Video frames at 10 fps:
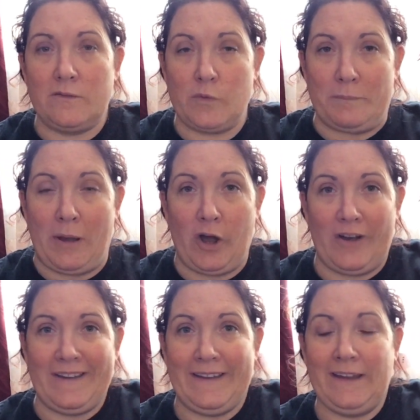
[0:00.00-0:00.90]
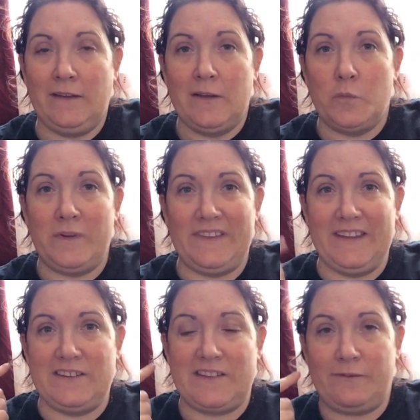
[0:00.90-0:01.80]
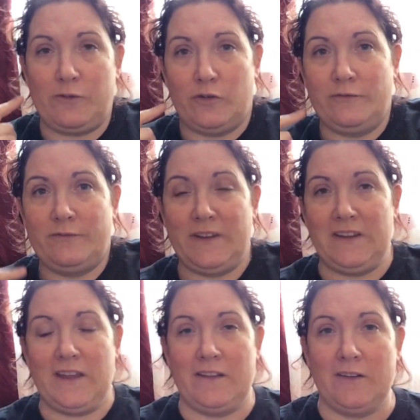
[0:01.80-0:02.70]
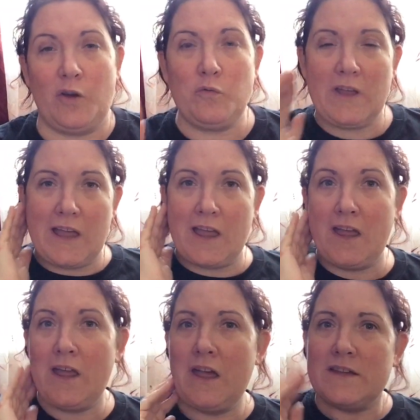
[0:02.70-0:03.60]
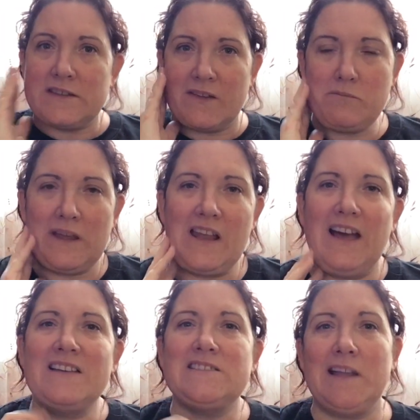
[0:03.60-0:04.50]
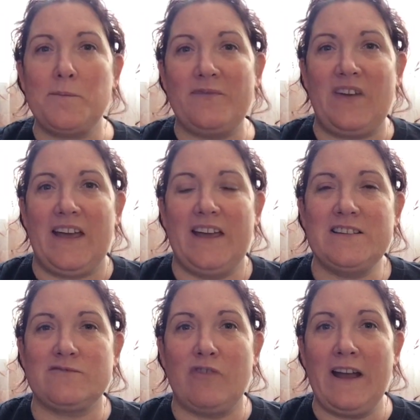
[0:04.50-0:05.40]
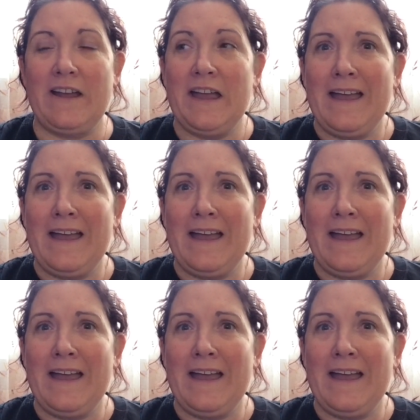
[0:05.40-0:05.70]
to a party with these stuff on, thinking, oh yeah, it's giving me a nice slim face, right?